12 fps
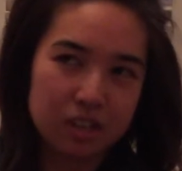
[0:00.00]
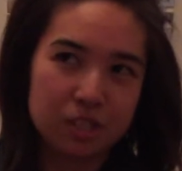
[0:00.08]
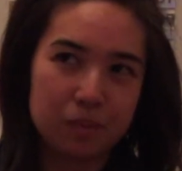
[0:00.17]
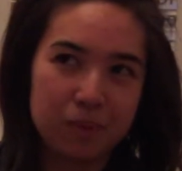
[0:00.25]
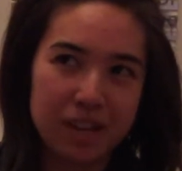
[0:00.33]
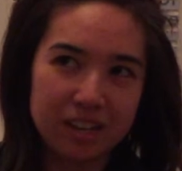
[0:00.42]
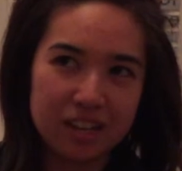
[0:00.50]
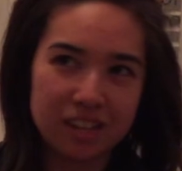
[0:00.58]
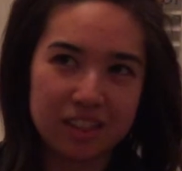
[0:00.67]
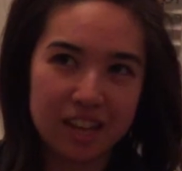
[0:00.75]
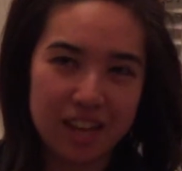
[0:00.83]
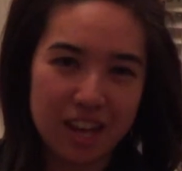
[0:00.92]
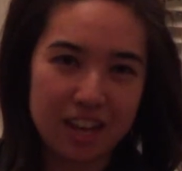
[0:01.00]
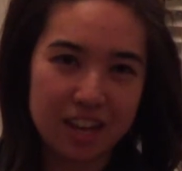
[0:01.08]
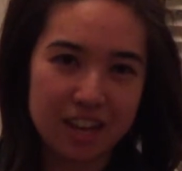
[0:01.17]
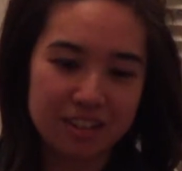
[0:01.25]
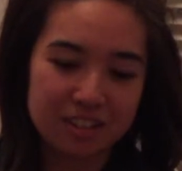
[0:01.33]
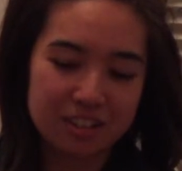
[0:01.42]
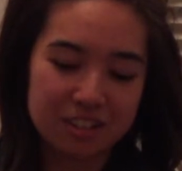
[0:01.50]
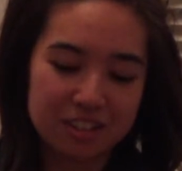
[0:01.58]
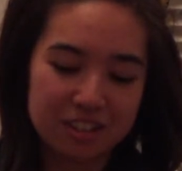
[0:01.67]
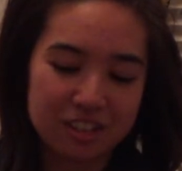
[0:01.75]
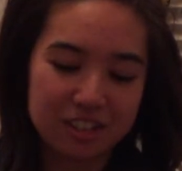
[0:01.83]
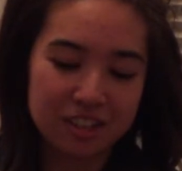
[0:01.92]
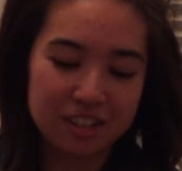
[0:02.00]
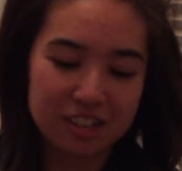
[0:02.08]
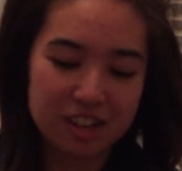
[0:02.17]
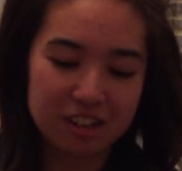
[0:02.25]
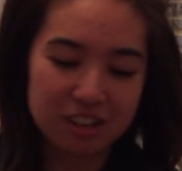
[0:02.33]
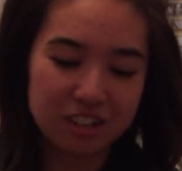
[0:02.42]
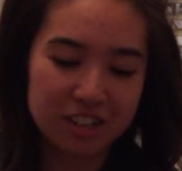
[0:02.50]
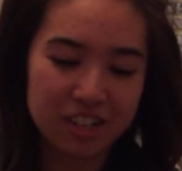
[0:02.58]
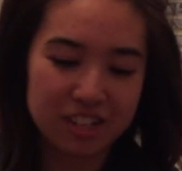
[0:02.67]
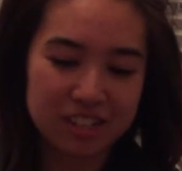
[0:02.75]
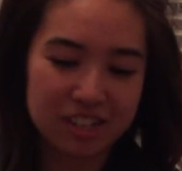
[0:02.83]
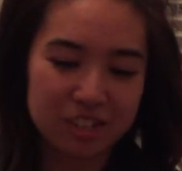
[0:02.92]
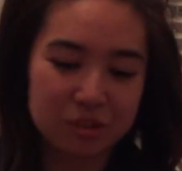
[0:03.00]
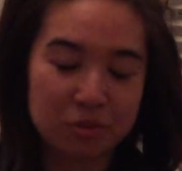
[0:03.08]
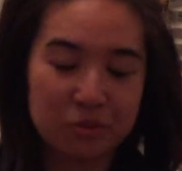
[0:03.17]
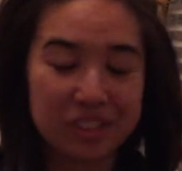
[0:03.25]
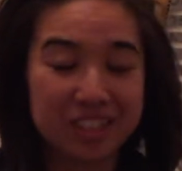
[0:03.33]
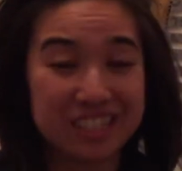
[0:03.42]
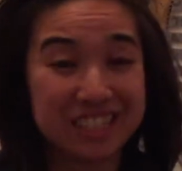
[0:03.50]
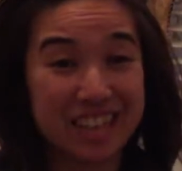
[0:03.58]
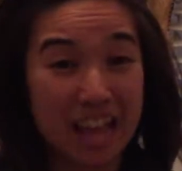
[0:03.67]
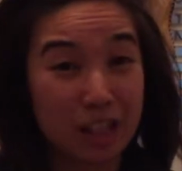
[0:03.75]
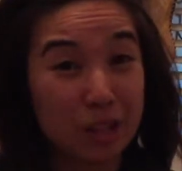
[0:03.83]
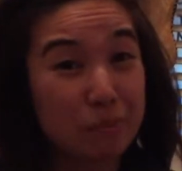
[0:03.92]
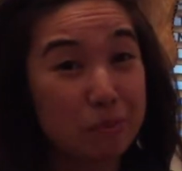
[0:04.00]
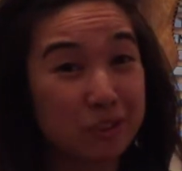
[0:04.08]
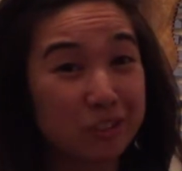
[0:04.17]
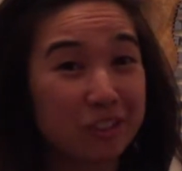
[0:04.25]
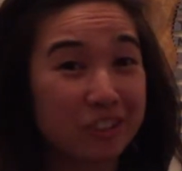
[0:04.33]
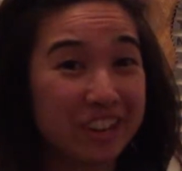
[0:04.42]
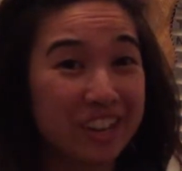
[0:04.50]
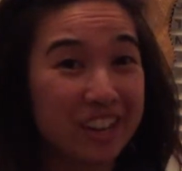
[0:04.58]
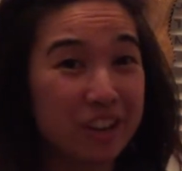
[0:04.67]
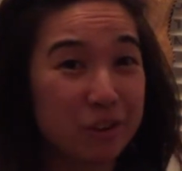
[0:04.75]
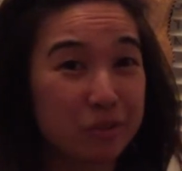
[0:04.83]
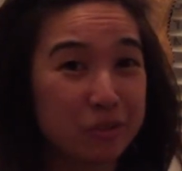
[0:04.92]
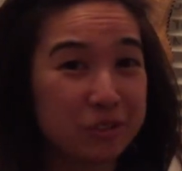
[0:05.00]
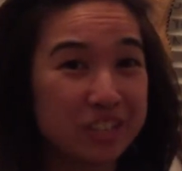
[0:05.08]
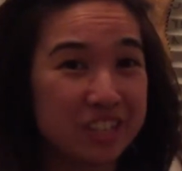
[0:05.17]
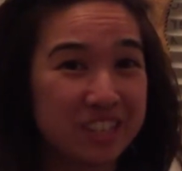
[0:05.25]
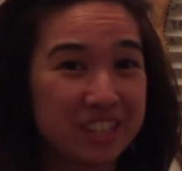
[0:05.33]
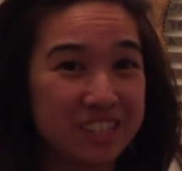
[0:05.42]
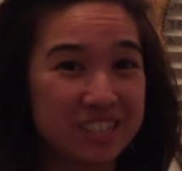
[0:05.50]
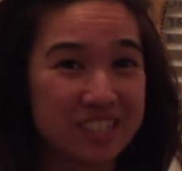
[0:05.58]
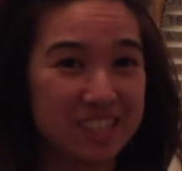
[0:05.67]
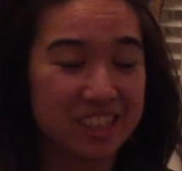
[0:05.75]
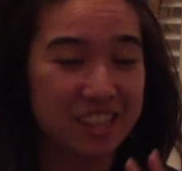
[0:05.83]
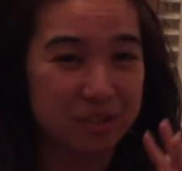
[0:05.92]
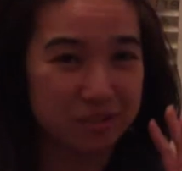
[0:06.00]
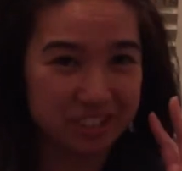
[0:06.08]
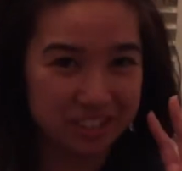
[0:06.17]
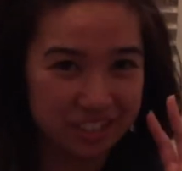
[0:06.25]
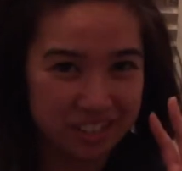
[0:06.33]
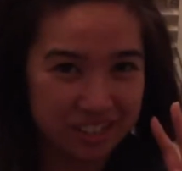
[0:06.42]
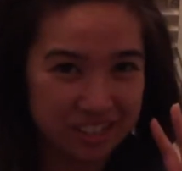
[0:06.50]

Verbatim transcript: Depending the age, the younger kids, I don't really tell them we're learning a routine because then they would